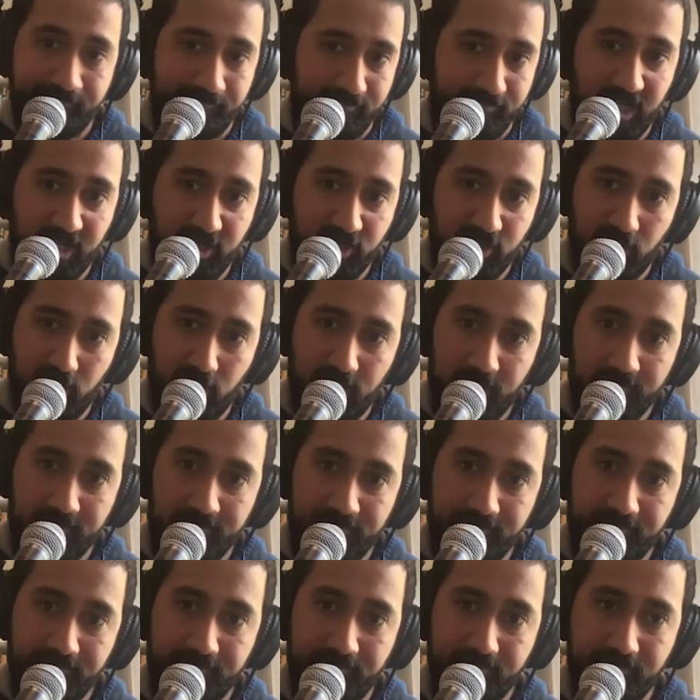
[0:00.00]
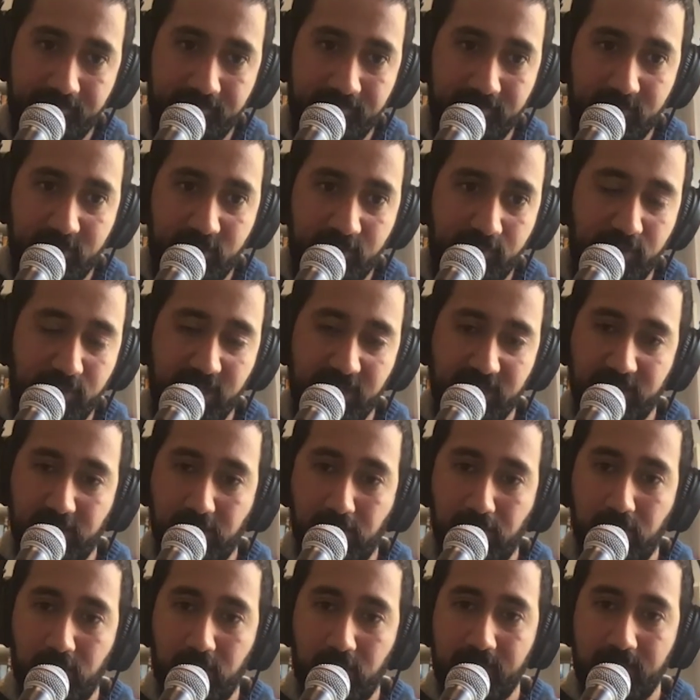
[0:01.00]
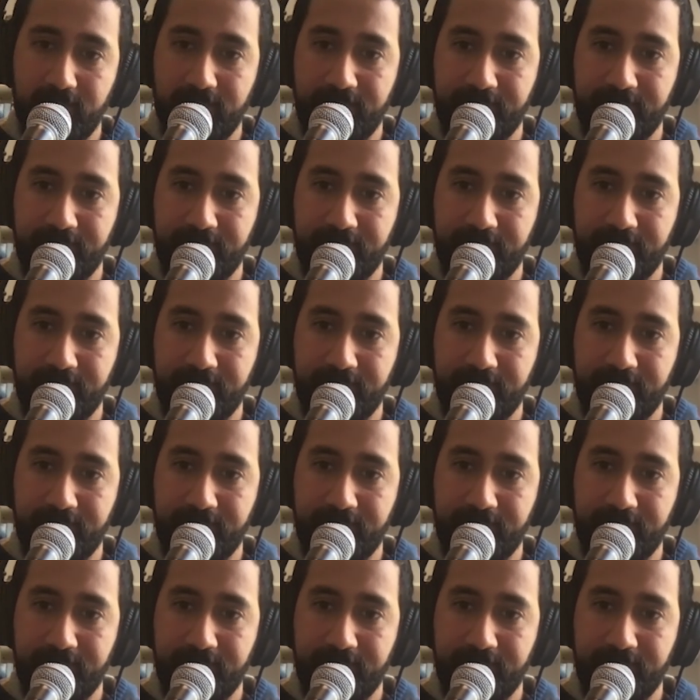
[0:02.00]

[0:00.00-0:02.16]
That's all. It's pretty simple.